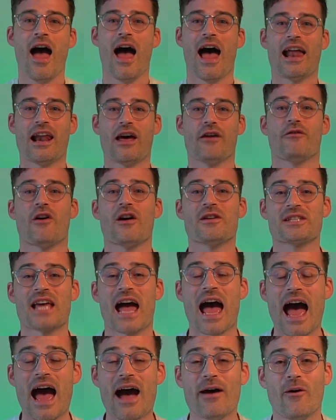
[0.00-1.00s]
Hello folks,
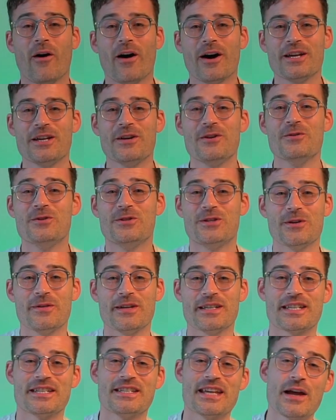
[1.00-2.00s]
how are you
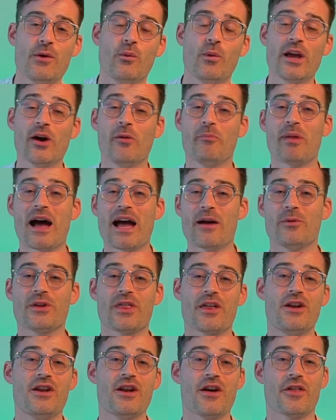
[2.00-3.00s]
doing today? We are back with
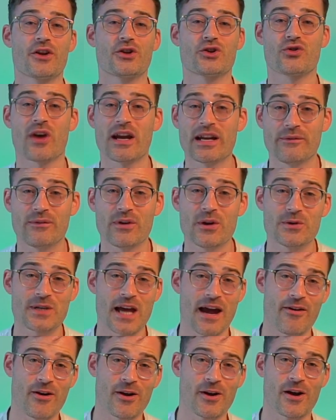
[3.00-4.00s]
another Trading View
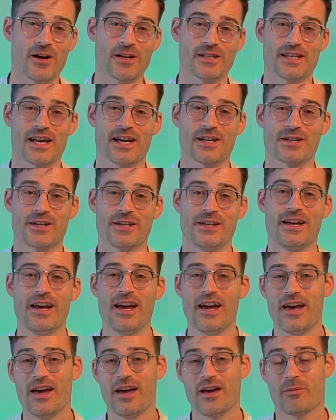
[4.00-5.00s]
Tarot card session.
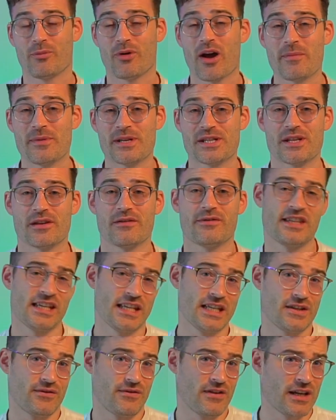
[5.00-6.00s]
Premise of
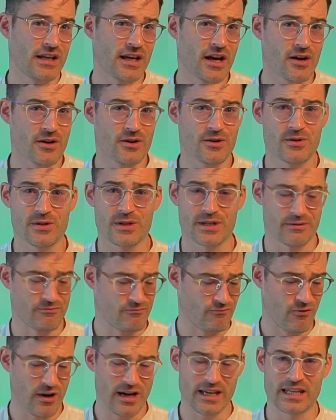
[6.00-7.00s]
these videos
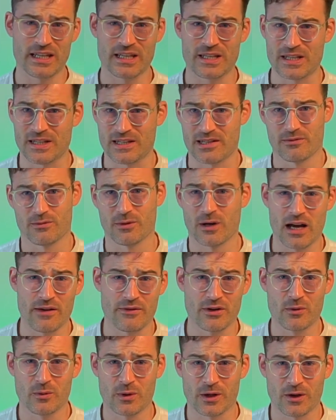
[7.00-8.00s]
and readings,
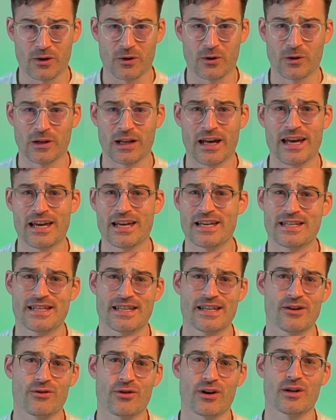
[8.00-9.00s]
whatever you want to call it, is
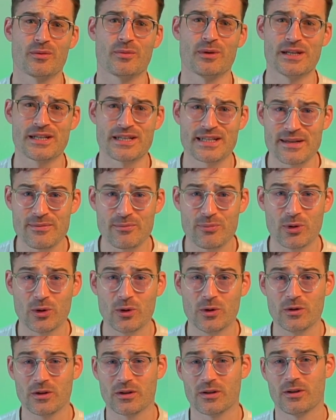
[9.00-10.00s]
incredibly
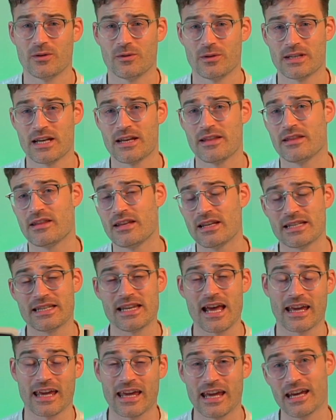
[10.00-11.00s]
simple. Take this
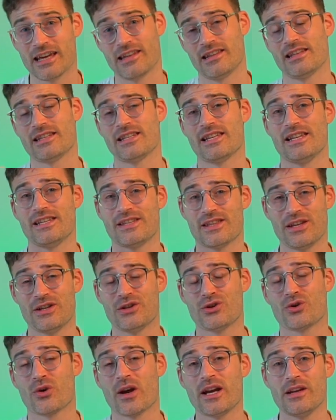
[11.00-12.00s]
deck here. This is the
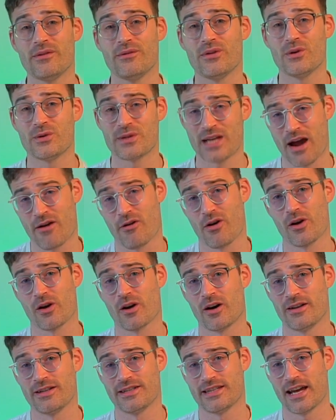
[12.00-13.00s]
Trading View Tarot
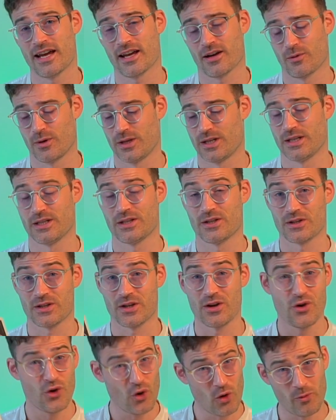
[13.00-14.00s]
card deck, which is just
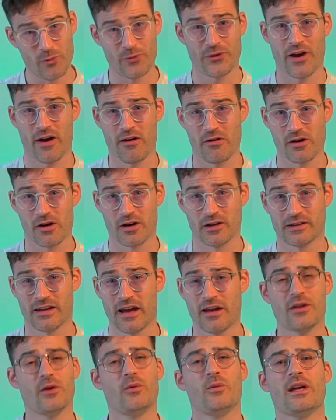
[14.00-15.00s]
a normal tarot card
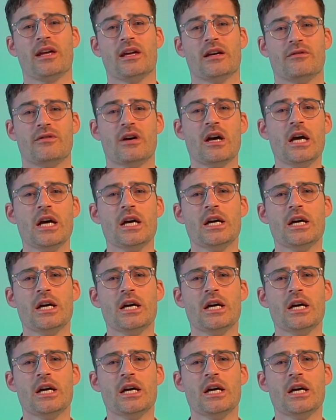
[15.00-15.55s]
deck that we have